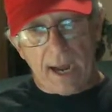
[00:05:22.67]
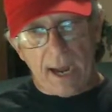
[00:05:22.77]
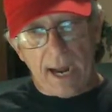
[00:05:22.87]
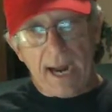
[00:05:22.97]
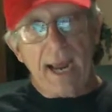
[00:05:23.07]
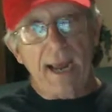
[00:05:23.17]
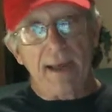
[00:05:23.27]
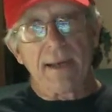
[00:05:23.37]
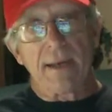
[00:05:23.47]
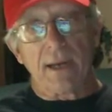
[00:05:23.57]
I
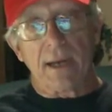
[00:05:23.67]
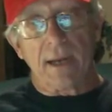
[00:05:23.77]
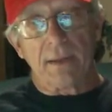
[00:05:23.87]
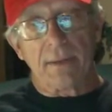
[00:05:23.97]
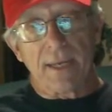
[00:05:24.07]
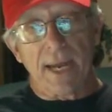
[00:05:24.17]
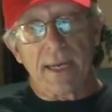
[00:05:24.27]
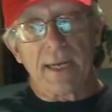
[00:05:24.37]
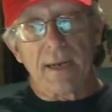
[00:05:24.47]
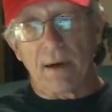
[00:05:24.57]
had the
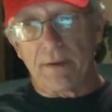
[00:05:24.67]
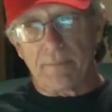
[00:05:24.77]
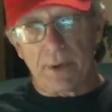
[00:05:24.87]
idea of